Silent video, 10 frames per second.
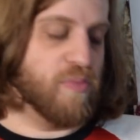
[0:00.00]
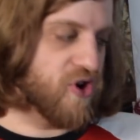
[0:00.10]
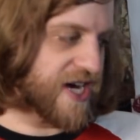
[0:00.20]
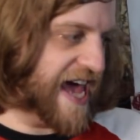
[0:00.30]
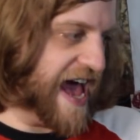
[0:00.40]

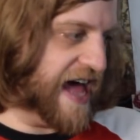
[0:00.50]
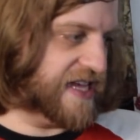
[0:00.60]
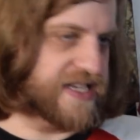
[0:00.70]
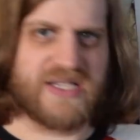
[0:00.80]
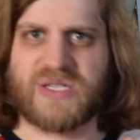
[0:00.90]
more
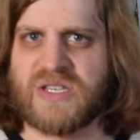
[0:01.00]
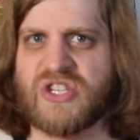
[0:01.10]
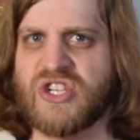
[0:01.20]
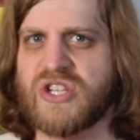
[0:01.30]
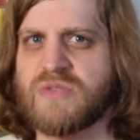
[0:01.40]
callous and
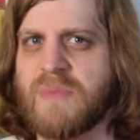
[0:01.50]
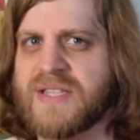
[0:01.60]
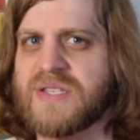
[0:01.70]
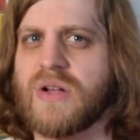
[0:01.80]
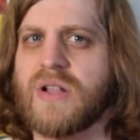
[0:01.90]

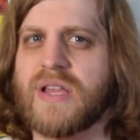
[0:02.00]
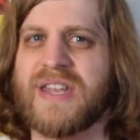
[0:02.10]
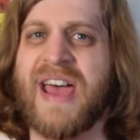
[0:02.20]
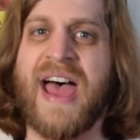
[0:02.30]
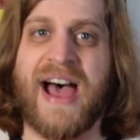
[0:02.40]
judgmental, and
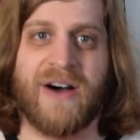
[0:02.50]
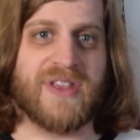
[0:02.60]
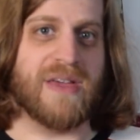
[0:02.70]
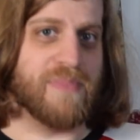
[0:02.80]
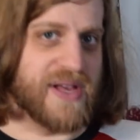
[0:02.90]
how
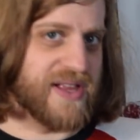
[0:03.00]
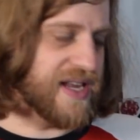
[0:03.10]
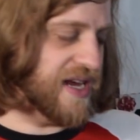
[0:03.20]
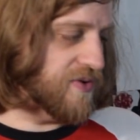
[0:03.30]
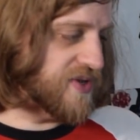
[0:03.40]
the
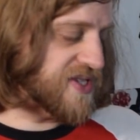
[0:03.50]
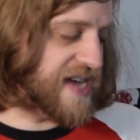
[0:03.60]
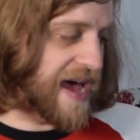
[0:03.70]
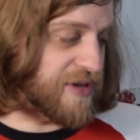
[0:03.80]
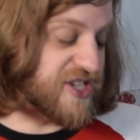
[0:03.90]
ability to
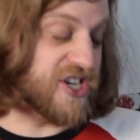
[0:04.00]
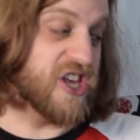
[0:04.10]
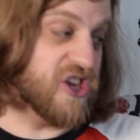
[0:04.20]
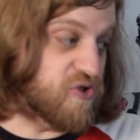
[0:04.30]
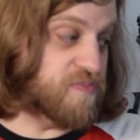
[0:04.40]
establish a
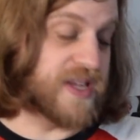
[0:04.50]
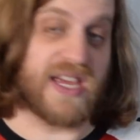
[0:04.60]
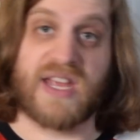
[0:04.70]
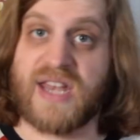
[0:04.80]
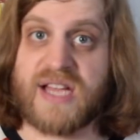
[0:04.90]
human
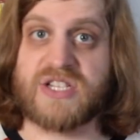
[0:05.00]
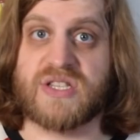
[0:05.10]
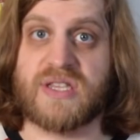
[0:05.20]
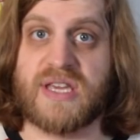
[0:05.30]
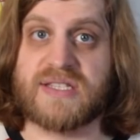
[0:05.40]

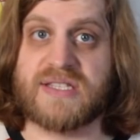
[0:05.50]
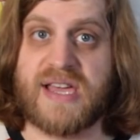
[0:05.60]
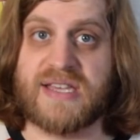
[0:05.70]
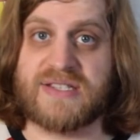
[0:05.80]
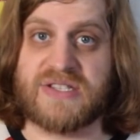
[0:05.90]
connection these
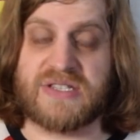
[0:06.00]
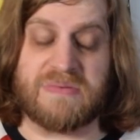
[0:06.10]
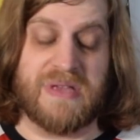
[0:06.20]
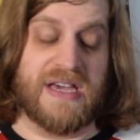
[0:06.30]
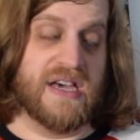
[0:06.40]
days just
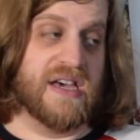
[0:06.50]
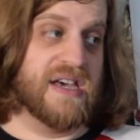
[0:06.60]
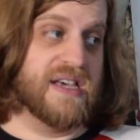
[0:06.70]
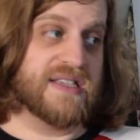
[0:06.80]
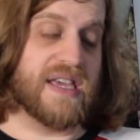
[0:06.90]

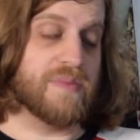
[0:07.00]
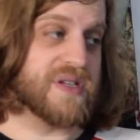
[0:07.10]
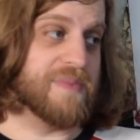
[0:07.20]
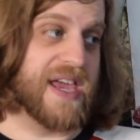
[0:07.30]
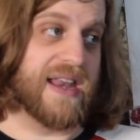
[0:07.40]
seems
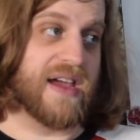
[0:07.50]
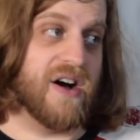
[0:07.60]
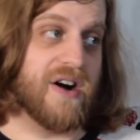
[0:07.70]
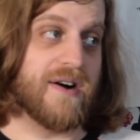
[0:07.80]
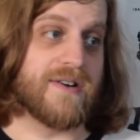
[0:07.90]
to be getting
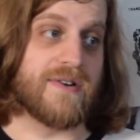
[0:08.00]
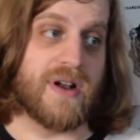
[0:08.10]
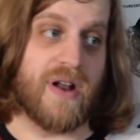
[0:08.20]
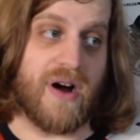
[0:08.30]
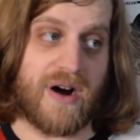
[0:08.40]
harder
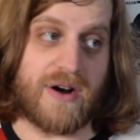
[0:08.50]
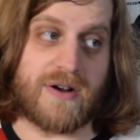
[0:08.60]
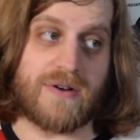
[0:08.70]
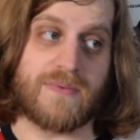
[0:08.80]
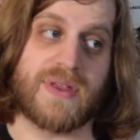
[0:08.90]
and
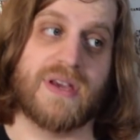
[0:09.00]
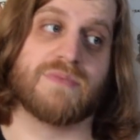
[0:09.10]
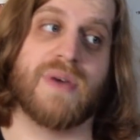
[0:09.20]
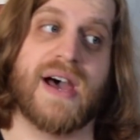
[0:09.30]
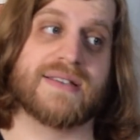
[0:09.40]
harder with
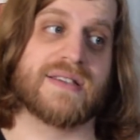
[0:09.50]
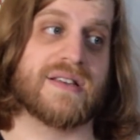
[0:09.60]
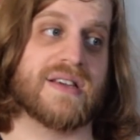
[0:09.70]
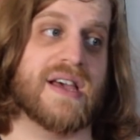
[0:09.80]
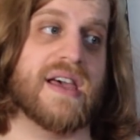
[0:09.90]
each passing
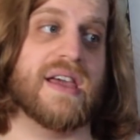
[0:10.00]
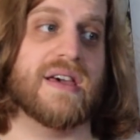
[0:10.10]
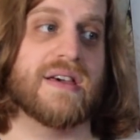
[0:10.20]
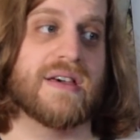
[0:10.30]
day.